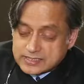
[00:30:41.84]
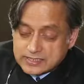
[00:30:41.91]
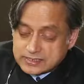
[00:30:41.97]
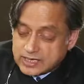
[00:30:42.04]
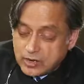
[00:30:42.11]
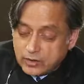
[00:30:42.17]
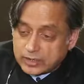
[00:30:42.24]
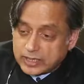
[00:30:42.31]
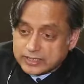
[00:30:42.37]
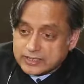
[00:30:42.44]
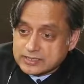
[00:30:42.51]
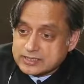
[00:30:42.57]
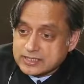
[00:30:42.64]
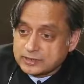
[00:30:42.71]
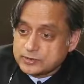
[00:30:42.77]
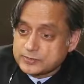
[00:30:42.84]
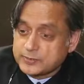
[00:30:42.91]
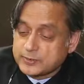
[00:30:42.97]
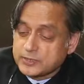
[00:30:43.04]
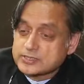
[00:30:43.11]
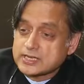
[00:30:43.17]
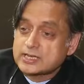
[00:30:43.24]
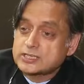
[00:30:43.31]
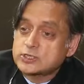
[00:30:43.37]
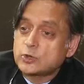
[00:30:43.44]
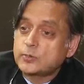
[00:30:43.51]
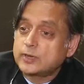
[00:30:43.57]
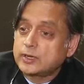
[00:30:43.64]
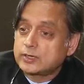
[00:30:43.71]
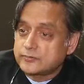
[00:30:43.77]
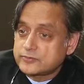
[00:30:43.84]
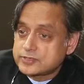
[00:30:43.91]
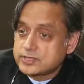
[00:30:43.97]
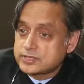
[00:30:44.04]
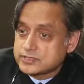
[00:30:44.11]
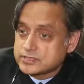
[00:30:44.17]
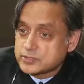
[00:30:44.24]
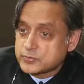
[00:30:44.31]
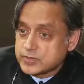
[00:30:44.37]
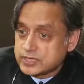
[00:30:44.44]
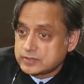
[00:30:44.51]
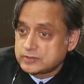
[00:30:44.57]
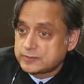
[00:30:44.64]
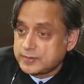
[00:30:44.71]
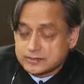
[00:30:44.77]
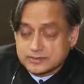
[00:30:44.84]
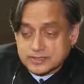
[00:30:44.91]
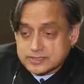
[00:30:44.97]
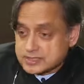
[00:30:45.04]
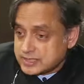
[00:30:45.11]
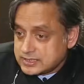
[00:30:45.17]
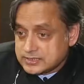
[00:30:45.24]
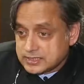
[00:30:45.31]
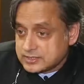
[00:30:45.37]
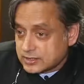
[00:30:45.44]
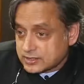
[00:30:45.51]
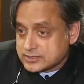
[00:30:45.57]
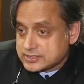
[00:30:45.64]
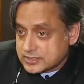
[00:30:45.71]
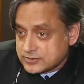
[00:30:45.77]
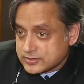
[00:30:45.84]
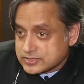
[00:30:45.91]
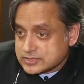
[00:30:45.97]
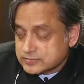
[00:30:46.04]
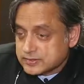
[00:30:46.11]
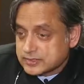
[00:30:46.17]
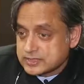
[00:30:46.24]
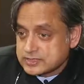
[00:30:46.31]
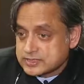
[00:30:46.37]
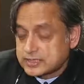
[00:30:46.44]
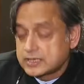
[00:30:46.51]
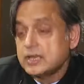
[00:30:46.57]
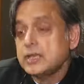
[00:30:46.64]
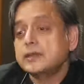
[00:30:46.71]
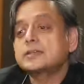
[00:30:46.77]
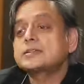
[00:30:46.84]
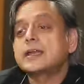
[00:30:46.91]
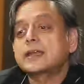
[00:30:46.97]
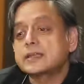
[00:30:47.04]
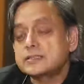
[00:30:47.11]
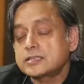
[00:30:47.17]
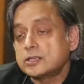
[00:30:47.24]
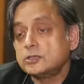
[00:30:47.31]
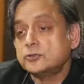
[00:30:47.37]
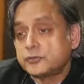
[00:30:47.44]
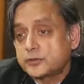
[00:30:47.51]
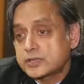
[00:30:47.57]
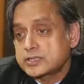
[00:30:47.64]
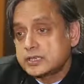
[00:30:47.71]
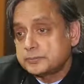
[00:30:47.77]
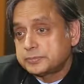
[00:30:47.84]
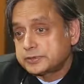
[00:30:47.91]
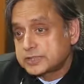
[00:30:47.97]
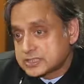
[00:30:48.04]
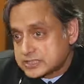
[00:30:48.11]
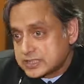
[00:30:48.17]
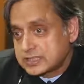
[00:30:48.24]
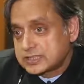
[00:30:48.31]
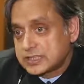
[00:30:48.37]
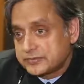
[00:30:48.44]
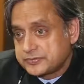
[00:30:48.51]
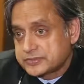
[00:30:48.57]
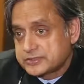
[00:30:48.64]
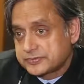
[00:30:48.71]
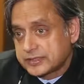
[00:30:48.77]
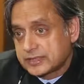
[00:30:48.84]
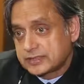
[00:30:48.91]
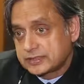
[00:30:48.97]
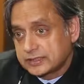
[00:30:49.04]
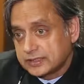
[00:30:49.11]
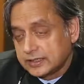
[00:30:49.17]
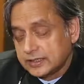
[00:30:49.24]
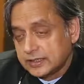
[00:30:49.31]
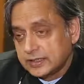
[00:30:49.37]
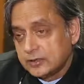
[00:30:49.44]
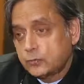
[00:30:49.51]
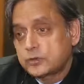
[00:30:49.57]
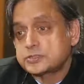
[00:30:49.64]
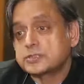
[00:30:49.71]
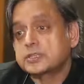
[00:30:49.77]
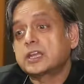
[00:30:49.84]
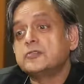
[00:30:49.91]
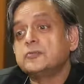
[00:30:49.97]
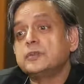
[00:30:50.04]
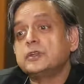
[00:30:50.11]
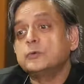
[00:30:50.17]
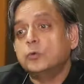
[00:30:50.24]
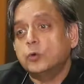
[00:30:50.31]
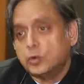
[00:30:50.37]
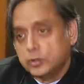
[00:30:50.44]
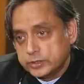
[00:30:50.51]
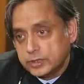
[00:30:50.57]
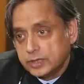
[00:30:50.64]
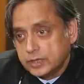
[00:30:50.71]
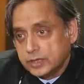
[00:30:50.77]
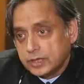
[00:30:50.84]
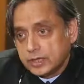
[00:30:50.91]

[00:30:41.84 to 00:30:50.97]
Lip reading: I said, all I can tell you is because I had so many conversations with him about this, he did not say this to me. He said, because I can tell you, for example, the state government of Kerala wanted to give him an award